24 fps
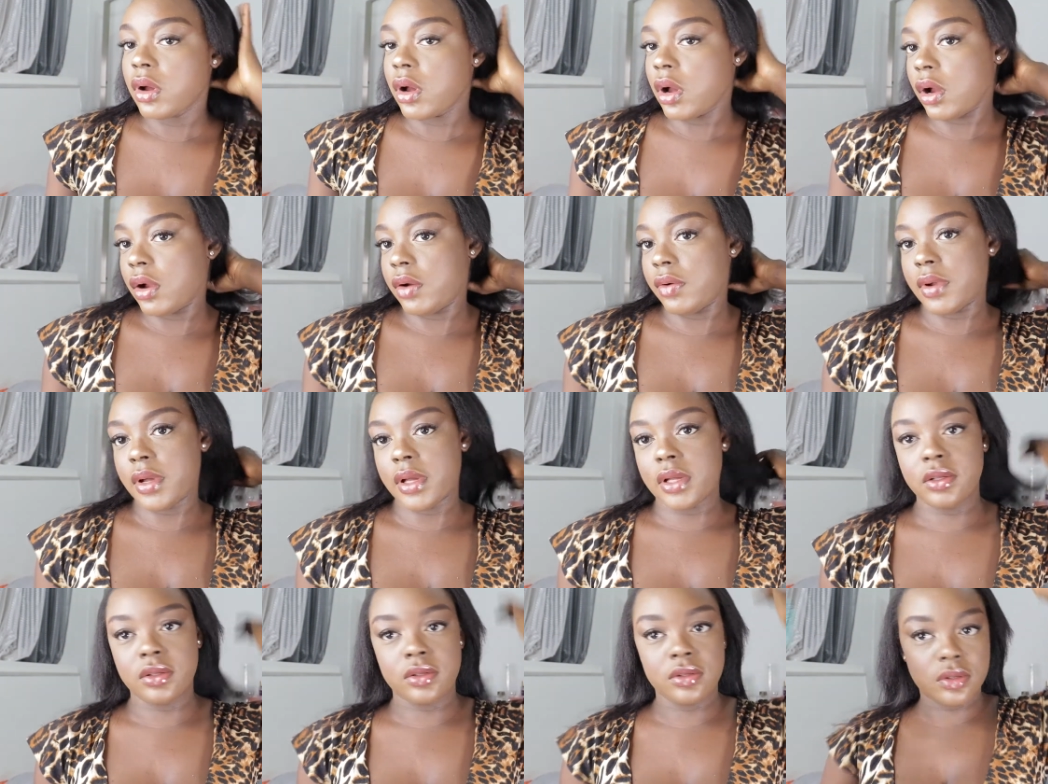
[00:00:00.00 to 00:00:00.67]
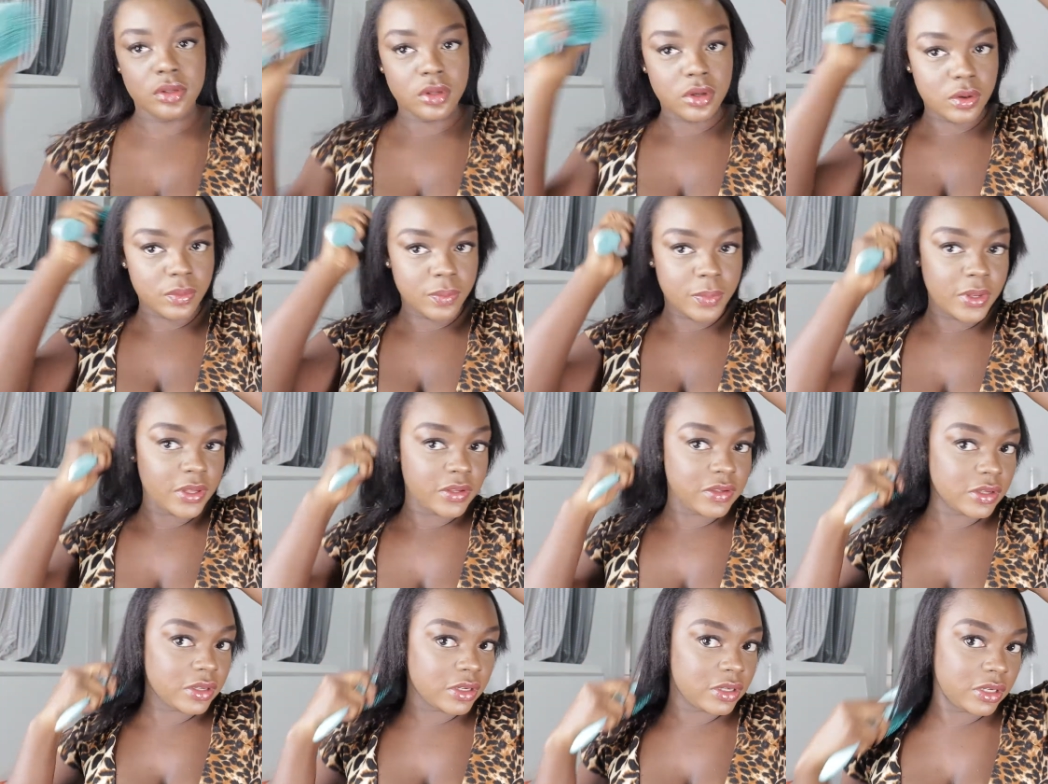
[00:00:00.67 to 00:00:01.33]
alright so
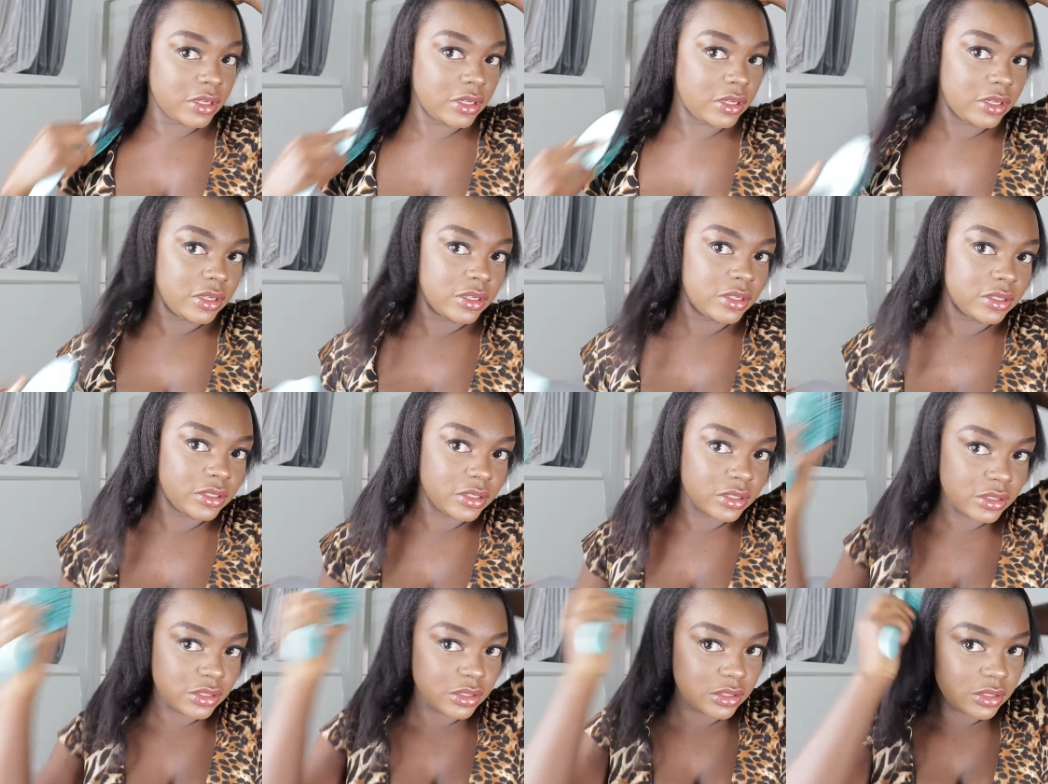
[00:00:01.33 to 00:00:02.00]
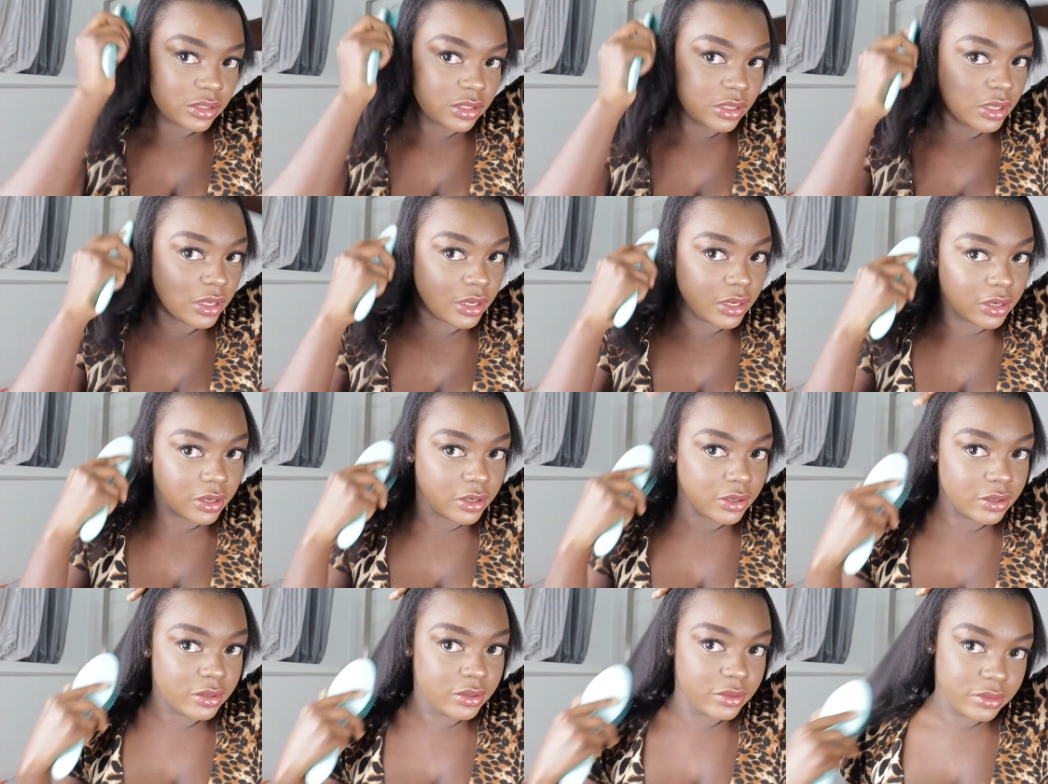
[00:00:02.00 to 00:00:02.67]
basically this is the
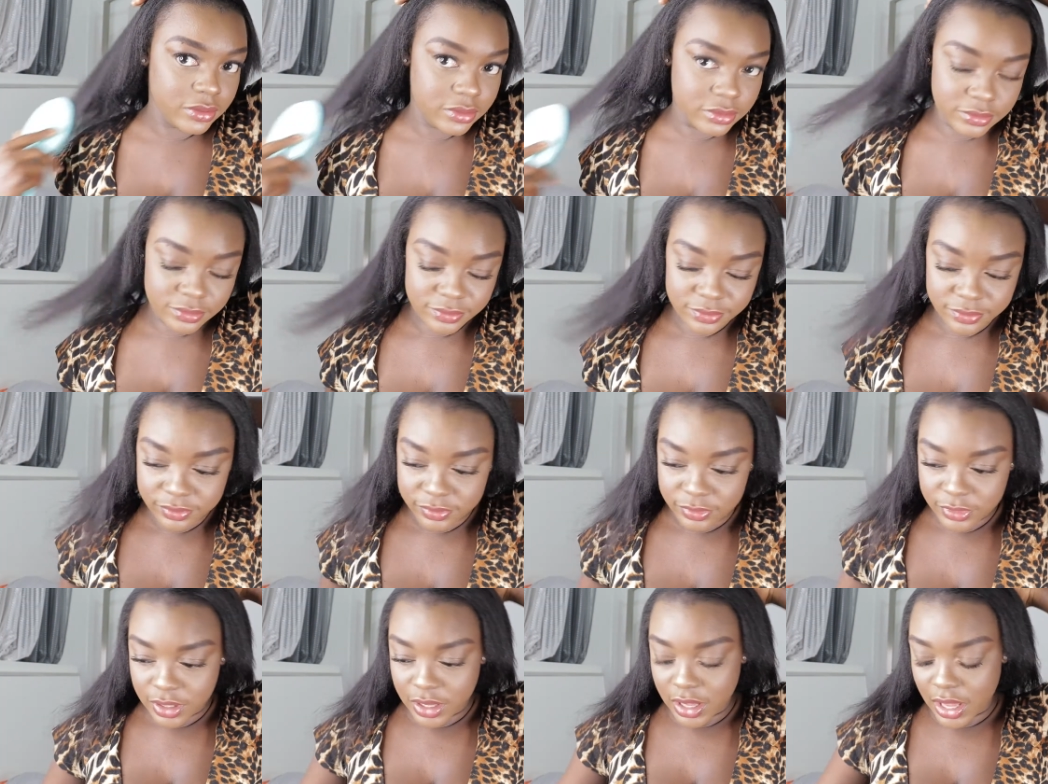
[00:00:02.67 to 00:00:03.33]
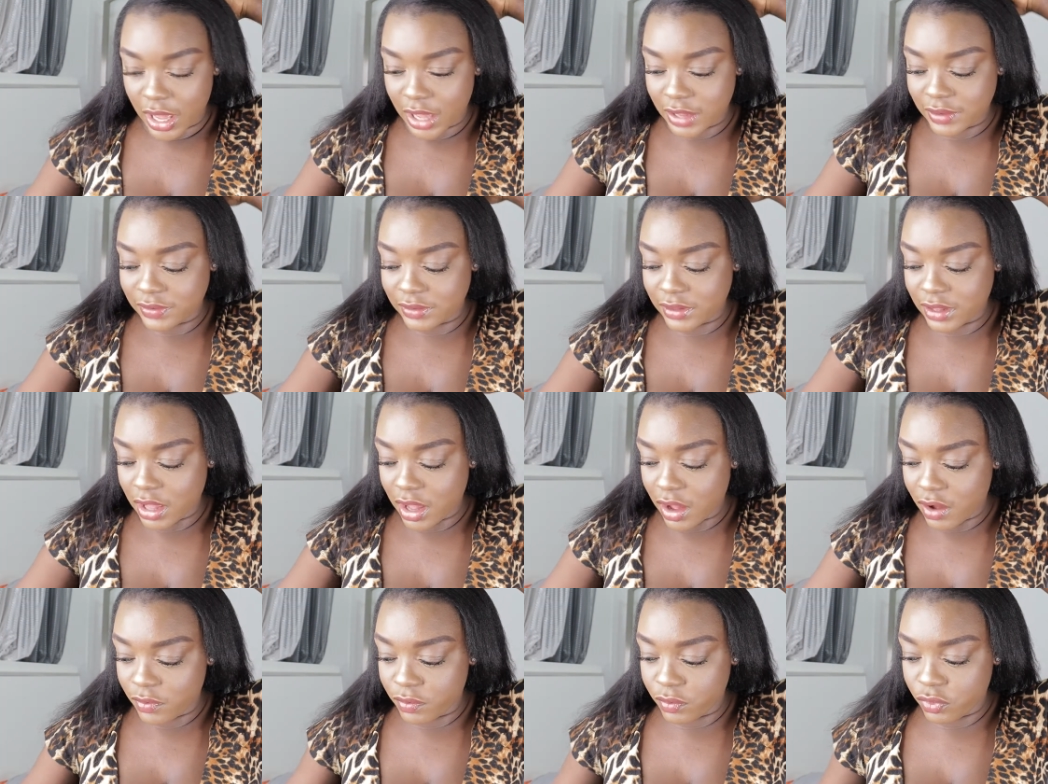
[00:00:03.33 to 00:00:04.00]
hair I
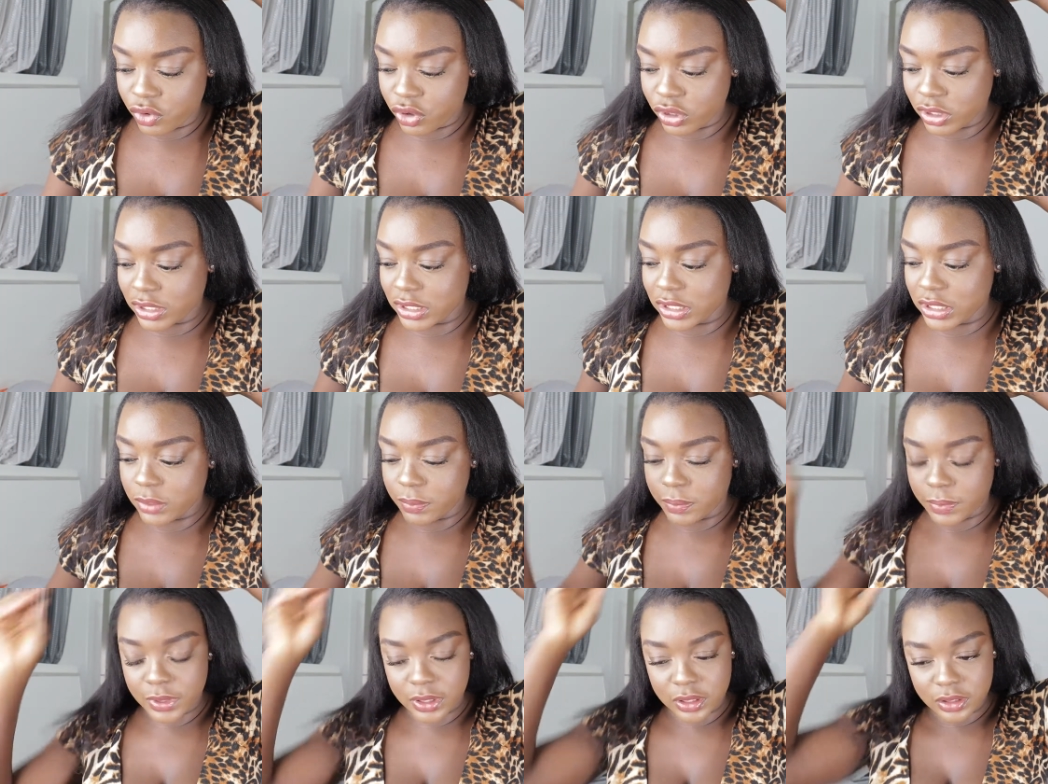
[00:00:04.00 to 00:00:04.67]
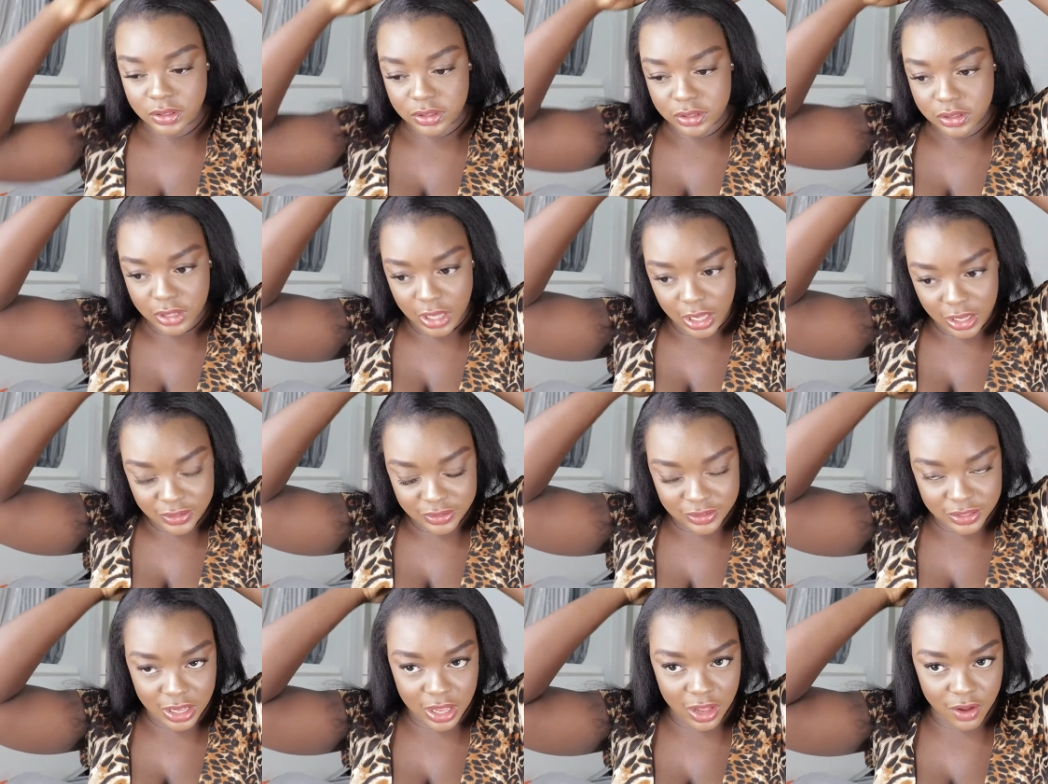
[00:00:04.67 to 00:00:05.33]
still have more clip-ins I
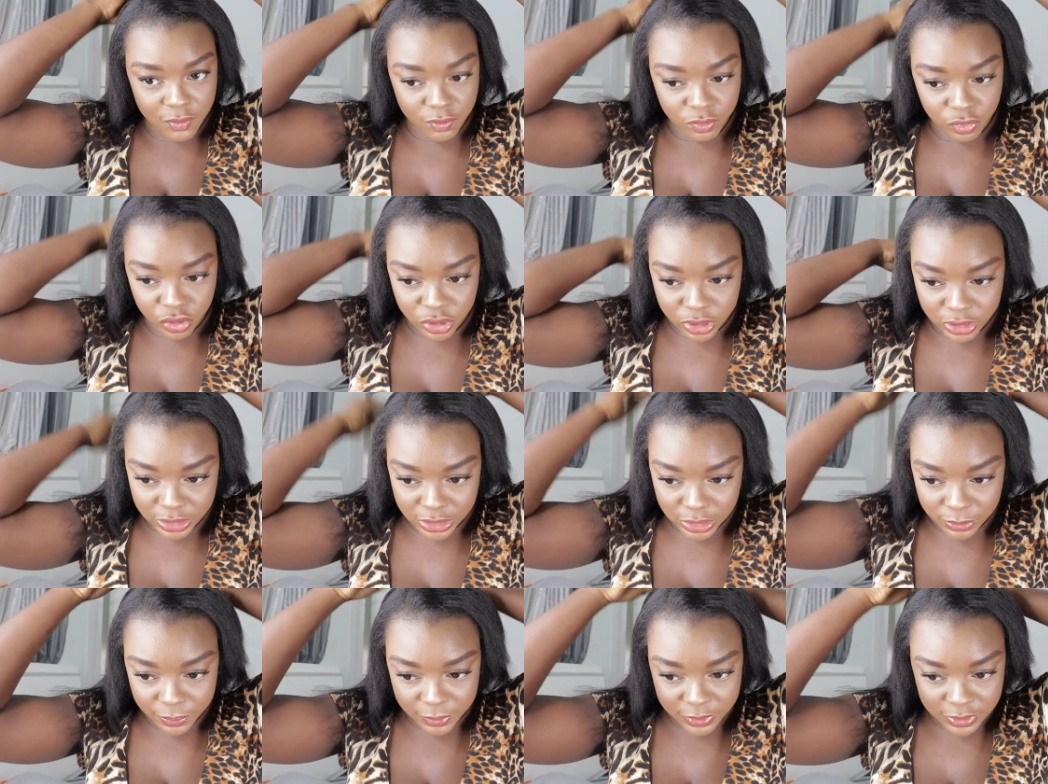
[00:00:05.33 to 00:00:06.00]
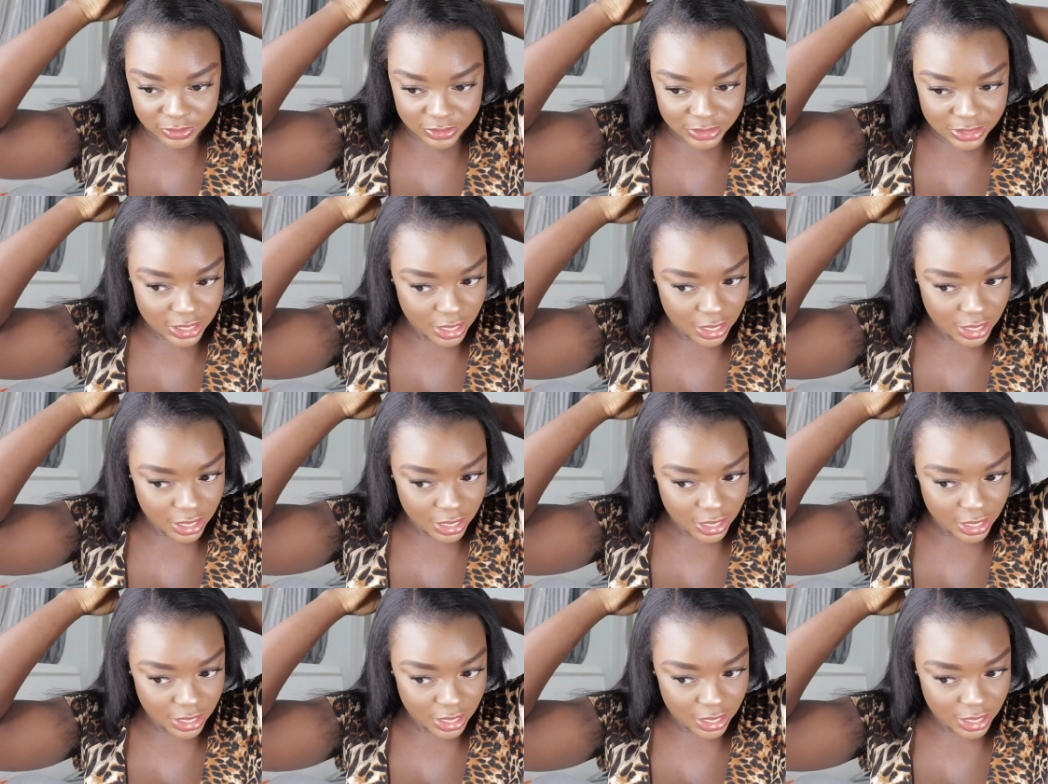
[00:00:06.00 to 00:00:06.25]
still have more clip-ins